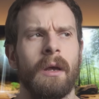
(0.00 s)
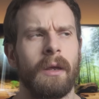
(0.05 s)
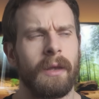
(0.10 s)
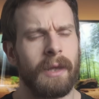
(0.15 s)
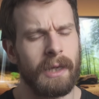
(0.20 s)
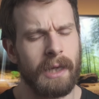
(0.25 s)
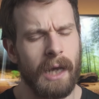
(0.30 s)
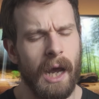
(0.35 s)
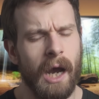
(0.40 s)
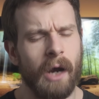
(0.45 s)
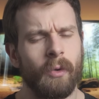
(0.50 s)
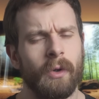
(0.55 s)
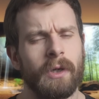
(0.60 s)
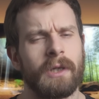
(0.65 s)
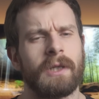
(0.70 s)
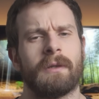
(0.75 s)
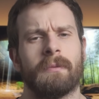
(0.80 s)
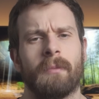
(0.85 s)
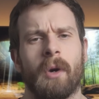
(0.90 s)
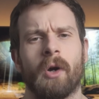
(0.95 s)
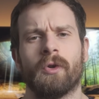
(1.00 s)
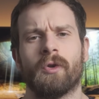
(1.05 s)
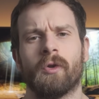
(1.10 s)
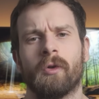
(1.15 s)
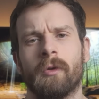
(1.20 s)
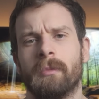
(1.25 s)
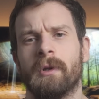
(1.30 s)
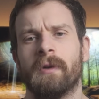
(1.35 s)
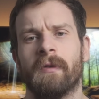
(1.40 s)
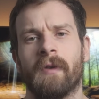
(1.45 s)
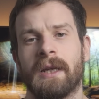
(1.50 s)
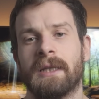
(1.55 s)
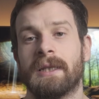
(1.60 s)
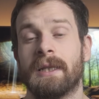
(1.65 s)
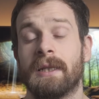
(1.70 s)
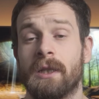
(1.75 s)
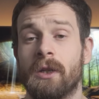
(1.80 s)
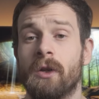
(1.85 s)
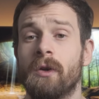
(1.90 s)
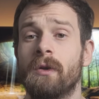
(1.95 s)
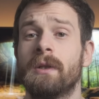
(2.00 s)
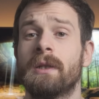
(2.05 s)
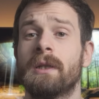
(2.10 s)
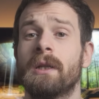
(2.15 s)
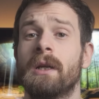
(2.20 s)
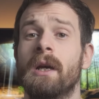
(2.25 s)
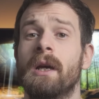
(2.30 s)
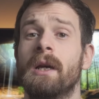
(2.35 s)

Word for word: that our smart home devices use